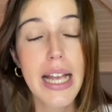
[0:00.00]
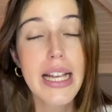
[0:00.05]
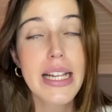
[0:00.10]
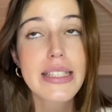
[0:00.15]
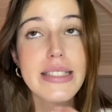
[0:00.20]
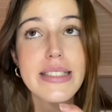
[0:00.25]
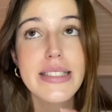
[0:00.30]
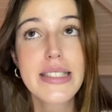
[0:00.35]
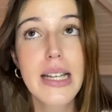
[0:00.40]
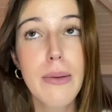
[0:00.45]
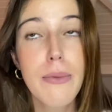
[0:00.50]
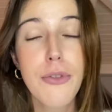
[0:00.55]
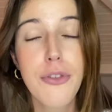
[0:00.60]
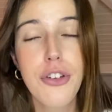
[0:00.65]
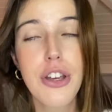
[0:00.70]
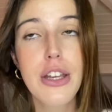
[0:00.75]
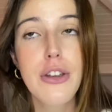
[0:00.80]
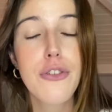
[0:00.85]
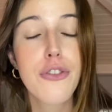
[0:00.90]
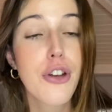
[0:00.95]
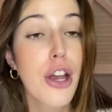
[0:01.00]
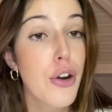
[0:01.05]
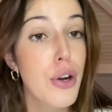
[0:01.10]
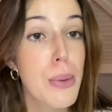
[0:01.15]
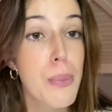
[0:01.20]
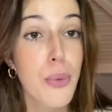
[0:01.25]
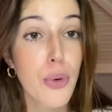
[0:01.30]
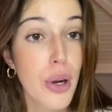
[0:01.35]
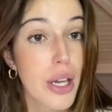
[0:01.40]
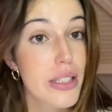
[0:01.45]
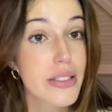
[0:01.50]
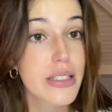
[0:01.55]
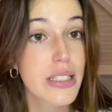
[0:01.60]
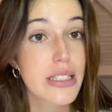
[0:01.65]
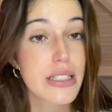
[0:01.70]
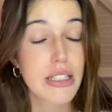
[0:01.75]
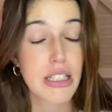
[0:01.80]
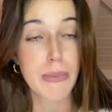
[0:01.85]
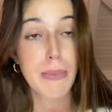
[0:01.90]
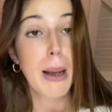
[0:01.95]
It's something very
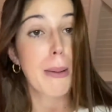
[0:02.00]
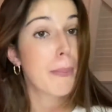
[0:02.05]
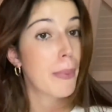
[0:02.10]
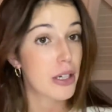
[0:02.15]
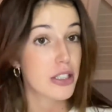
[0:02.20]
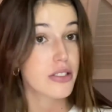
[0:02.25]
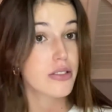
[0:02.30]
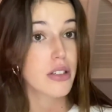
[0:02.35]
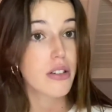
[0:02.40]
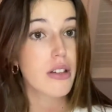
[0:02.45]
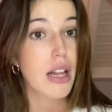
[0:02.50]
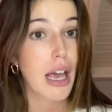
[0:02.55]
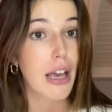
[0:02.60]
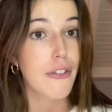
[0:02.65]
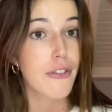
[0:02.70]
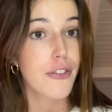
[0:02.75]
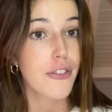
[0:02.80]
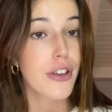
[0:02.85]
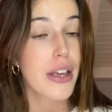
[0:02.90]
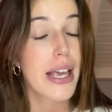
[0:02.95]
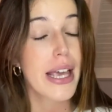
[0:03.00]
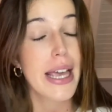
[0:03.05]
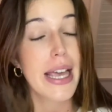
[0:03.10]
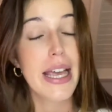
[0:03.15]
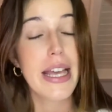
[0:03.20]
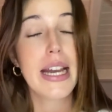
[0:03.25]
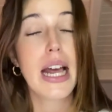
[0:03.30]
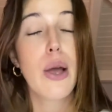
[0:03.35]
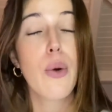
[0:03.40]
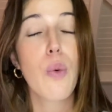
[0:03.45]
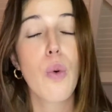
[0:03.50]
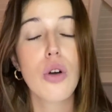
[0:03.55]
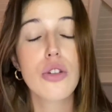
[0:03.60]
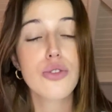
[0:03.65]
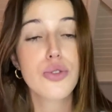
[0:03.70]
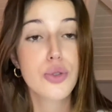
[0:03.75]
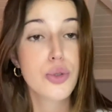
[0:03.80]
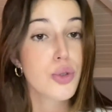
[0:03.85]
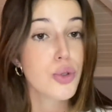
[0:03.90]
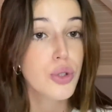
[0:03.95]
present in my personal life and I
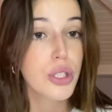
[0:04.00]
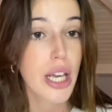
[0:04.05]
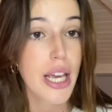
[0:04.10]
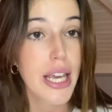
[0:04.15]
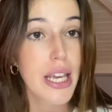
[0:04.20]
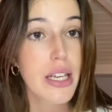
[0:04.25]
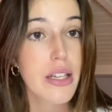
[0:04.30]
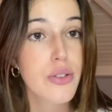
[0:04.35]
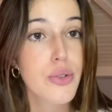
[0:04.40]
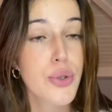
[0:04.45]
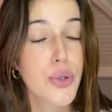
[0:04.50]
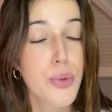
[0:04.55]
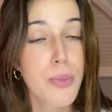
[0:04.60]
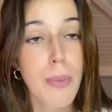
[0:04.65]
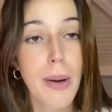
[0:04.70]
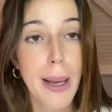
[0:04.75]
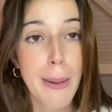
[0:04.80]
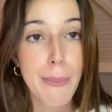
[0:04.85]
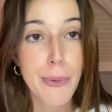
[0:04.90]
want to take to my